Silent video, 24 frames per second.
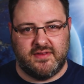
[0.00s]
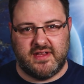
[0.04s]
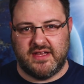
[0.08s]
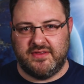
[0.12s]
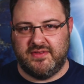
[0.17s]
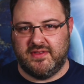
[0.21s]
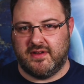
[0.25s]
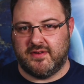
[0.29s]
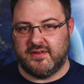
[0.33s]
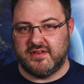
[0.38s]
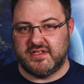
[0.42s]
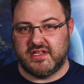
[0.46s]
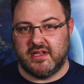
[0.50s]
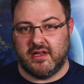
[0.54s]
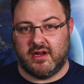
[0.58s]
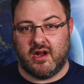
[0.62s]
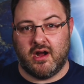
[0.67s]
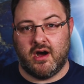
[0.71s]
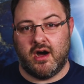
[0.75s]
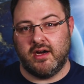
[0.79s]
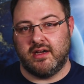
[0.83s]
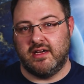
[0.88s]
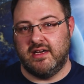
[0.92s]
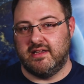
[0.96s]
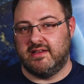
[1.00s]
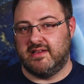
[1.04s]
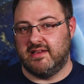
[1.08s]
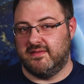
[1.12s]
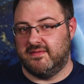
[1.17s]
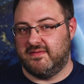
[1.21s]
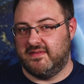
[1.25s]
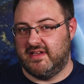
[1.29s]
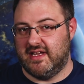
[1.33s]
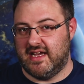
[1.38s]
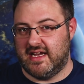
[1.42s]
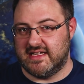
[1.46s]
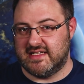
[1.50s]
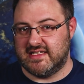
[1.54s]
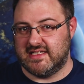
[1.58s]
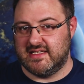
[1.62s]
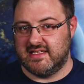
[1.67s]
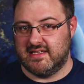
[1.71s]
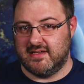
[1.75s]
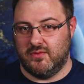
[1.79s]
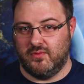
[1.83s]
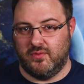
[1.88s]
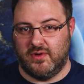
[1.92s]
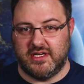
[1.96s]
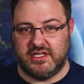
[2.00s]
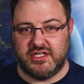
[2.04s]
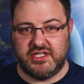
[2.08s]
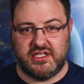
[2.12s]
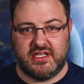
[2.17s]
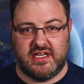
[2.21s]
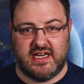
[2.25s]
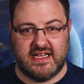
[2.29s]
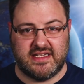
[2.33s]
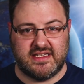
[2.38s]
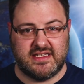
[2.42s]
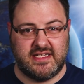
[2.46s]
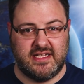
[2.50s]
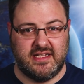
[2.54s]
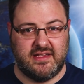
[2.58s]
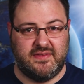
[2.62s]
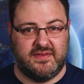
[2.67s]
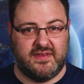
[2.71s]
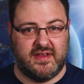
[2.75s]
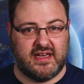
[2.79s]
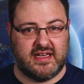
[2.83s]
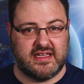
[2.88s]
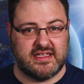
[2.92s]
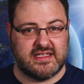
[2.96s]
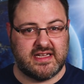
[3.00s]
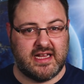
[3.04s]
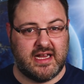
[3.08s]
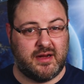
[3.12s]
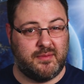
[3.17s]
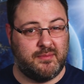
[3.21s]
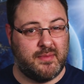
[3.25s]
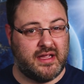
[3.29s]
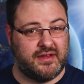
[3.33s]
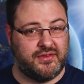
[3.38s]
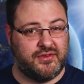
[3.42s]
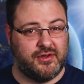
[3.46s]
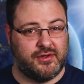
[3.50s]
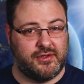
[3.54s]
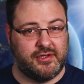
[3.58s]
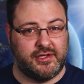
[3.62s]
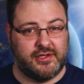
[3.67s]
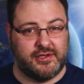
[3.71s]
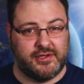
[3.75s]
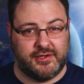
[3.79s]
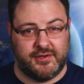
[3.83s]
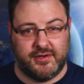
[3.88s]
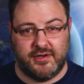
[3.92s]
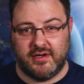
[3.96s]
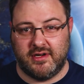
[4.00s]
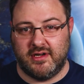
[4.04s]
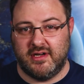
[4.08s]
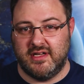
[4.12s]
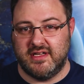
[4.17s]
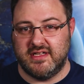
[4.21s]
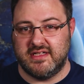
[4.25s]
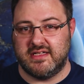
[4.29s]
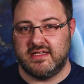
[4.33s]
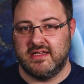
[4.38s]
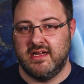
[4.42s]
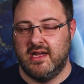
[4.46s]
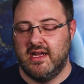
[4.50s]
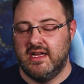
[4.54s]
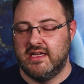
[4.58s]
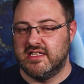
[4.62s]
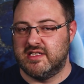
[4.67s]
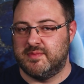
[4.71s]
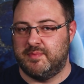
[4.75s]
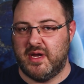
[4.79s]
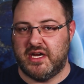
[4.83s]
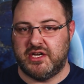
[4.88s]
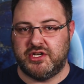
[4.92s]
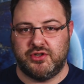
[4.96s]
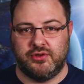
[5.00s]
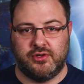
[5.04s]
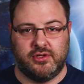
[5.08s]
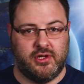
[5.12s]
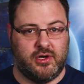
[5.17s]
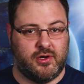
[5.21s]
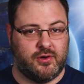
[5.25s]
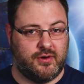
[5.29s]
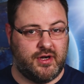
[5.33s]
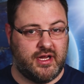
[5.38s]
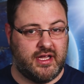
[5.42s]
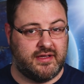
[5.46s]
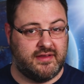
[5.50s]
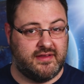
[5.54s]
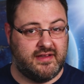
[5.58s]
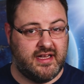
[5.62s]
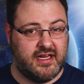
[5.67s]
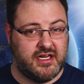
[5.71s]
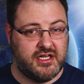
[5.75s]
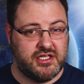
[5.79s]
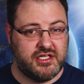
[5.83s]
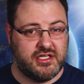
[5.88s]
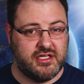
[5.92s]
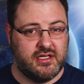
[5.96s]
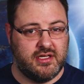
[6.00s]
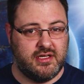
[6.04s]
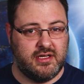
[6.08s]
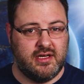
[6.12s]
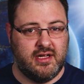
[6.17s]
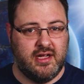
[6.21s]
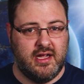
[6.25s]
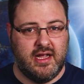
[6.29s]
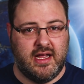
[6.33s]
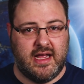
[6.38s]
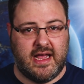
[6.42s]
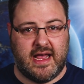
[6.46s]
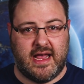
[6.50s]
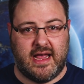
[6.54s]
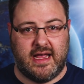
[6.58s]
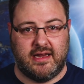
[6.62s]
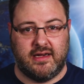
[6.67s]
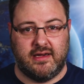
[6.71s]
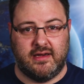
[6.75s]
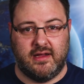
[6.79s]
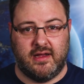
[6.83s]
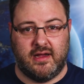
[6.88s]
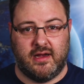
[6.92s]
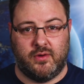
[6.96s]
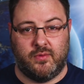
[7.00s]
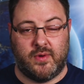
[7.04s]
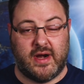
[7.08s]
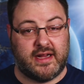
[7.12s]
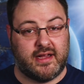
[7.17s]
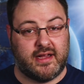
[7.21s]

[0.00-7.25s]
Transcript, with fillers: Then there's the cognitive tests, which tested things like mental alertness, spatial orientation, and uh,